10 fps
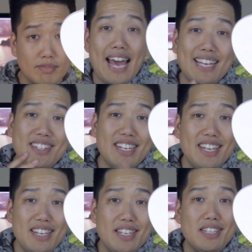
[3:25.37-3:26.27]
as
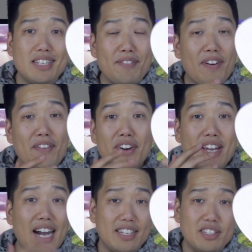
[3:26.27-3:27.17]
is, if I
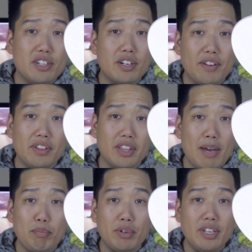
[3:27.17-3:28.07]
forgot to turn off the
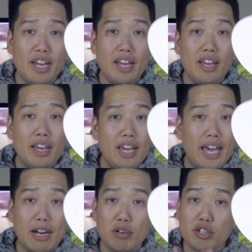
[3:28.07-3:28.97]
lamp one day
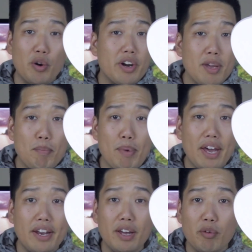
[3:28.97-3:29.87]
and I was already in
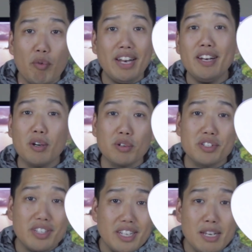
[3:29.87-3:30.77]
bed, ready to go to
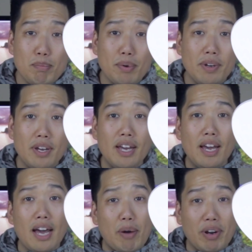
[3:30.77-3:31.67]
sleep,
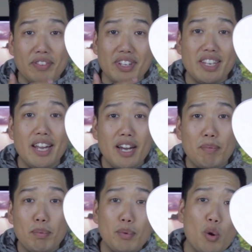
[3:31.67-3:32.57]
I would have to get
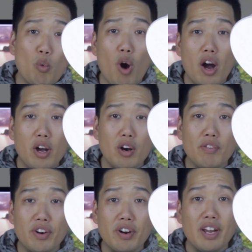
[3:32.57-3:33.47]
up, walk
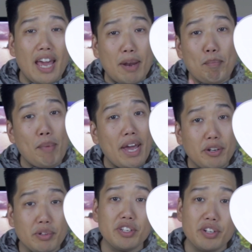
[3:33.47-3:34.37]
over, and
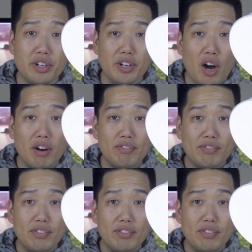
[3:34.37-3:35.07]
manually turn it off.